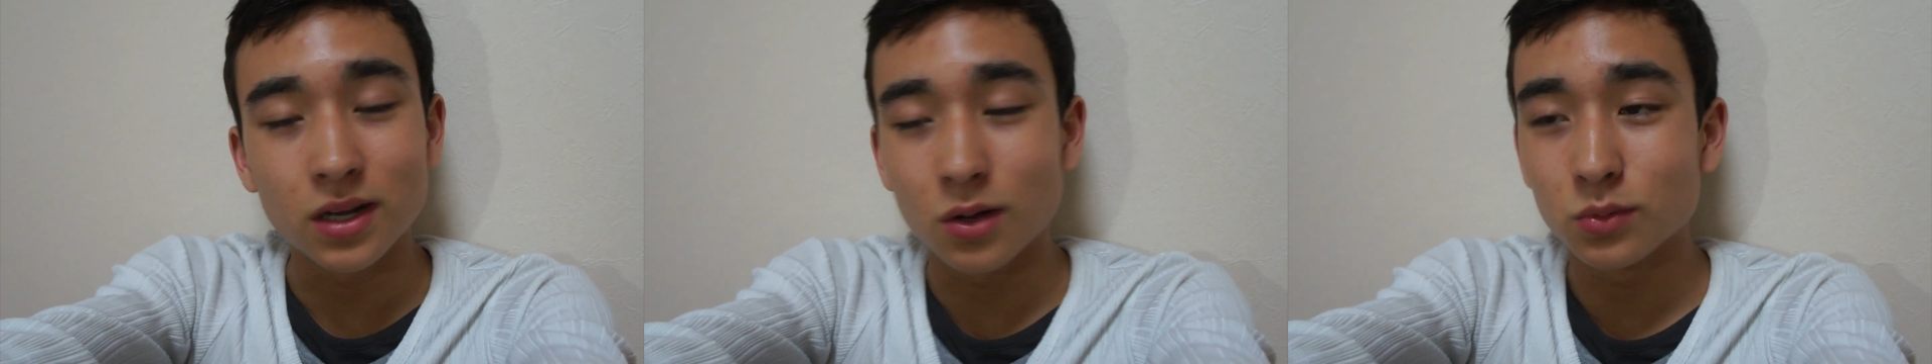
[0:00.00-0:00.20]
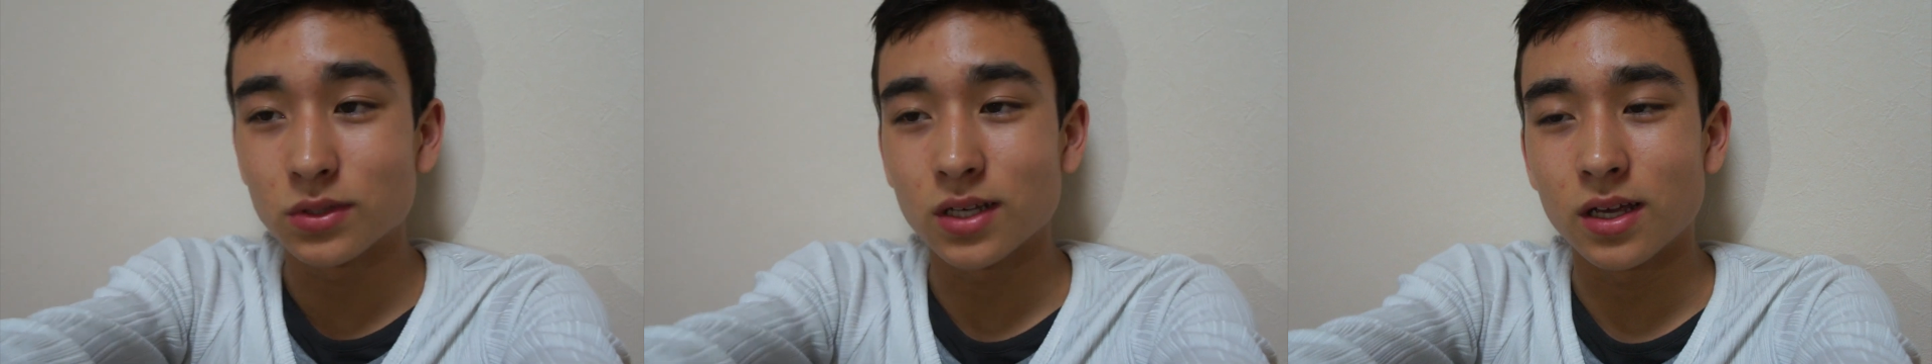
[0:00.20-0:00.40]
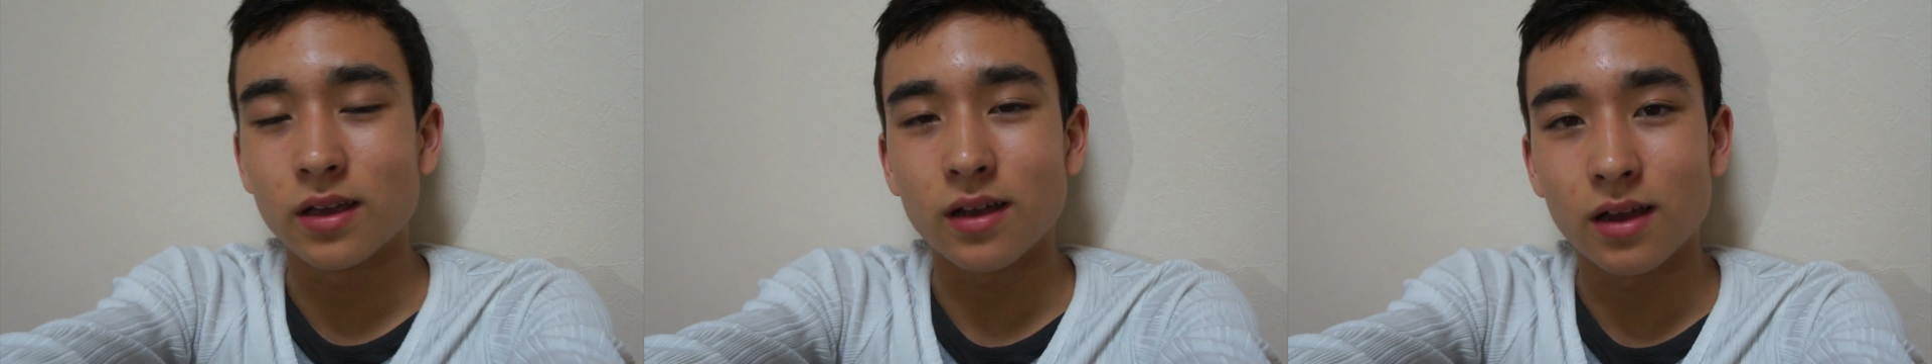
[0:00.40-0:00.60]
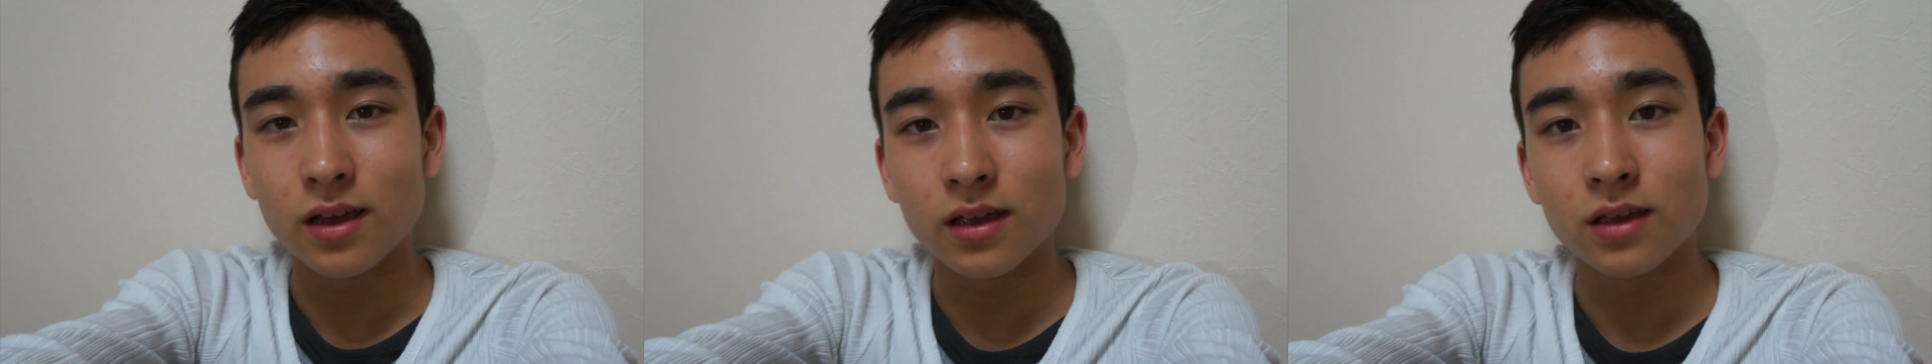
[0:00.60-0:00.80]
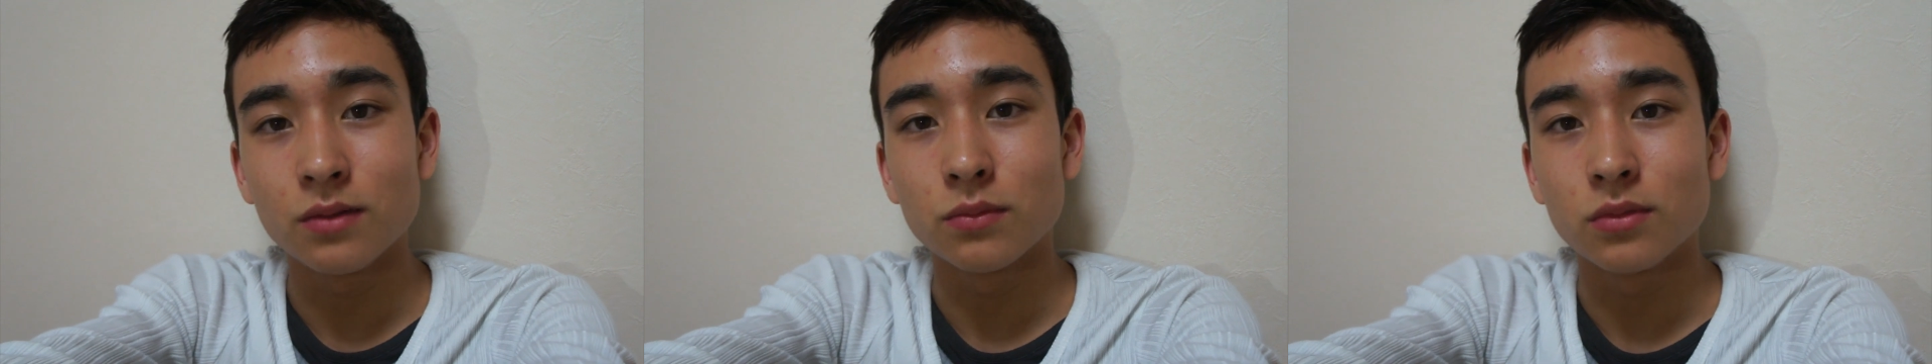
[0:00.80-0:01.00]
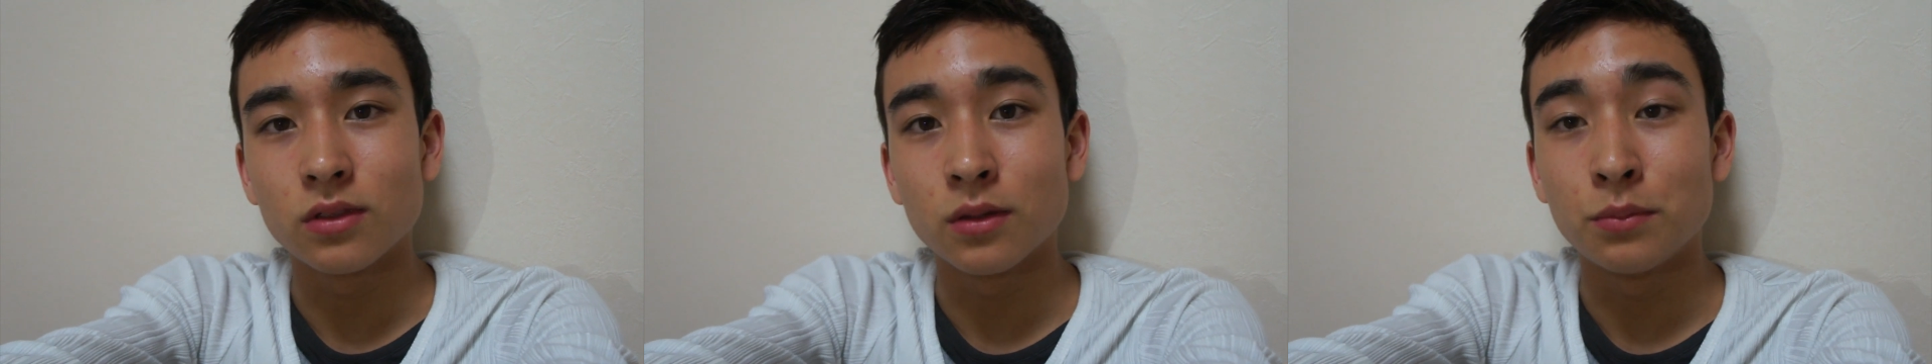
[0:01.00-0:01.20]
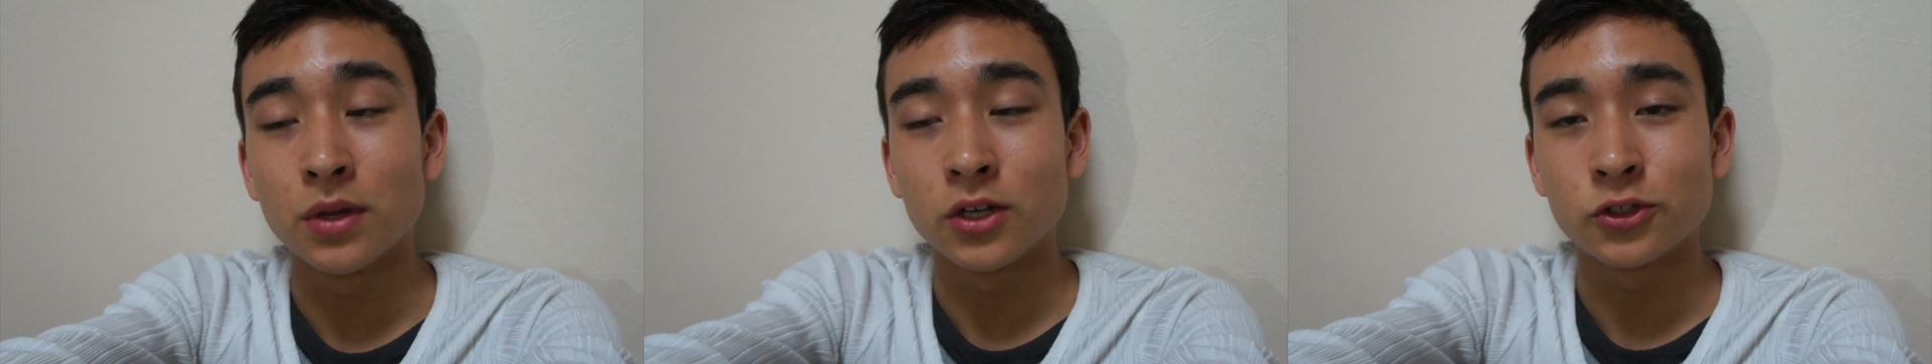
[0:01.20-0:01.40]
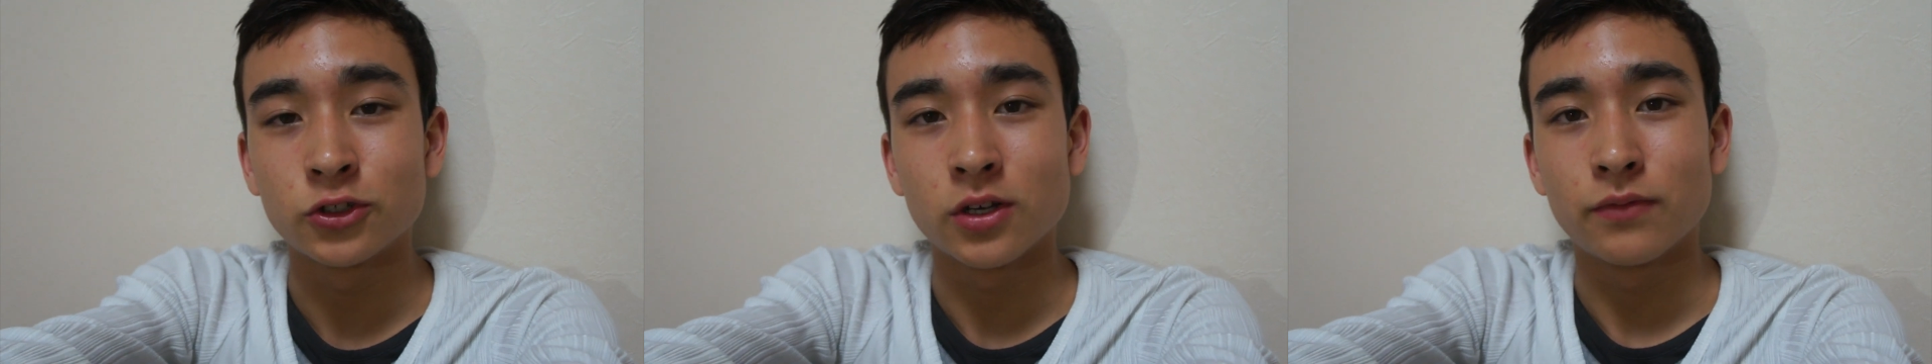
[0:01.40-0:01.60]
I was like, I am the
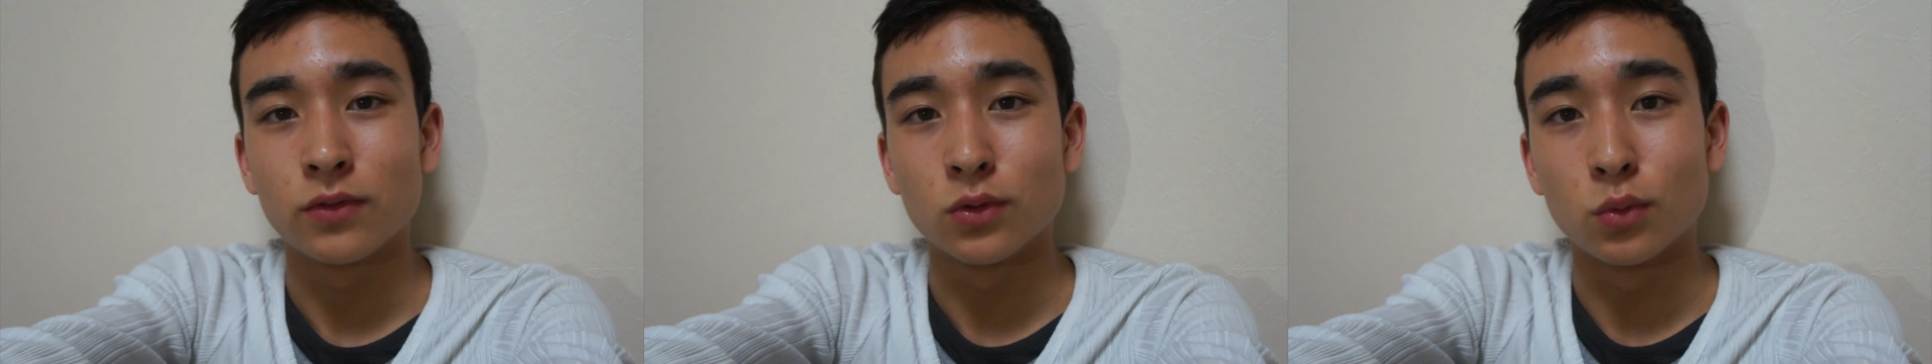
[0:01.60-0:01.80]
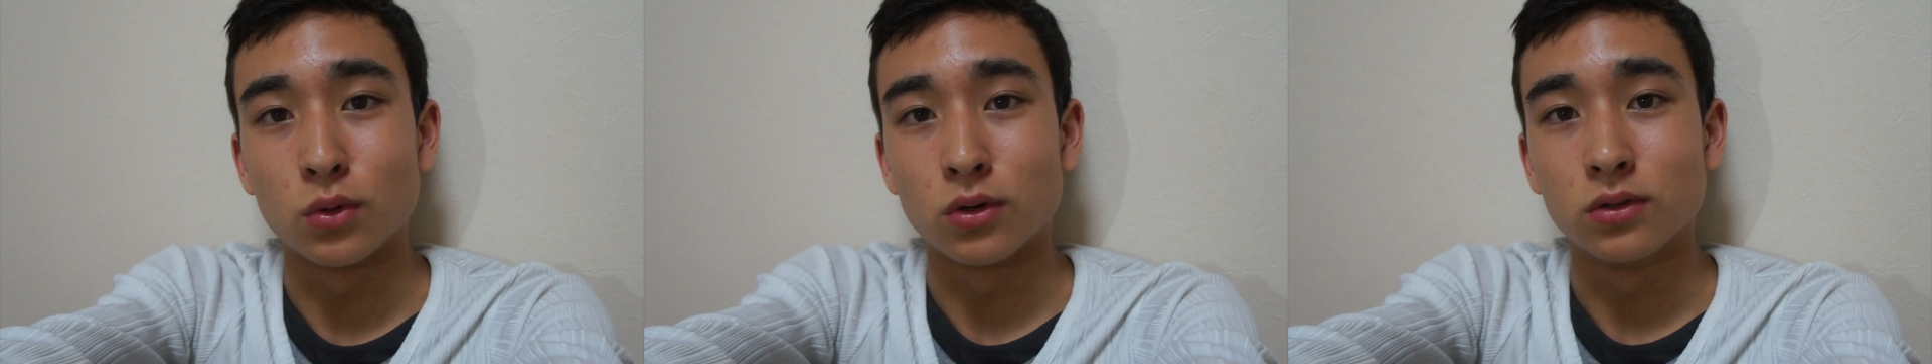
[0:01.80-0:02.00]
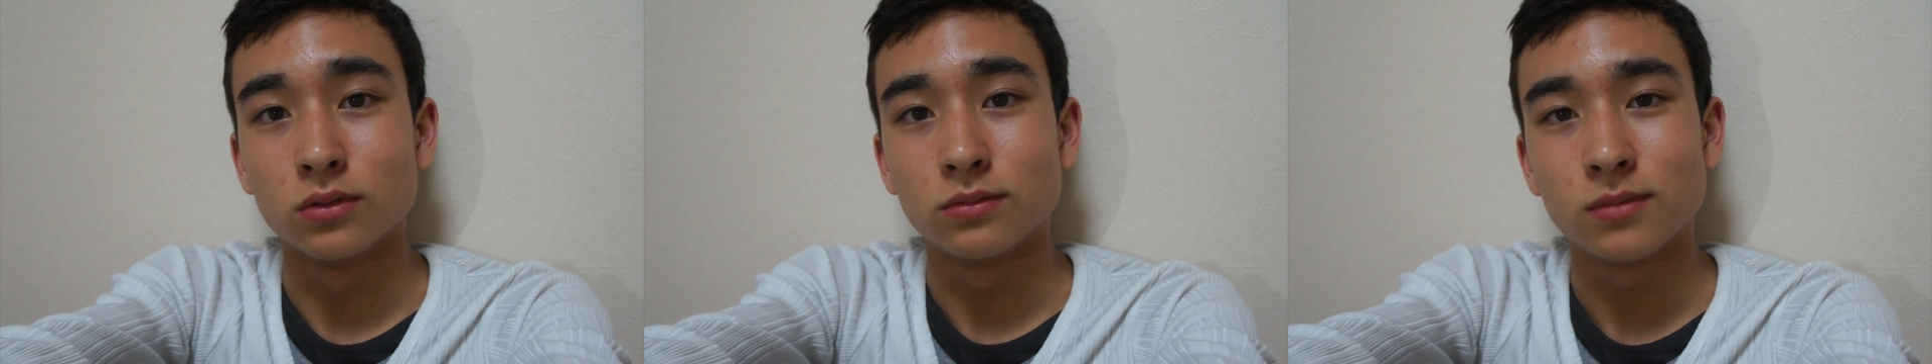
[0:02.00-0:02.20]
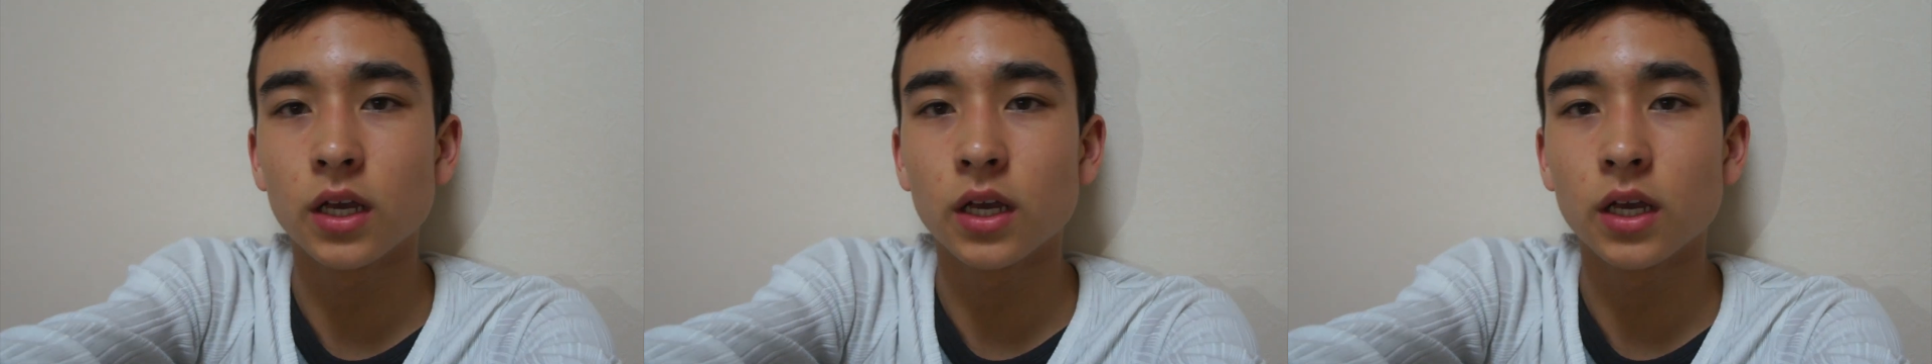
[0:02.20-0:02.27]
best chef in the world.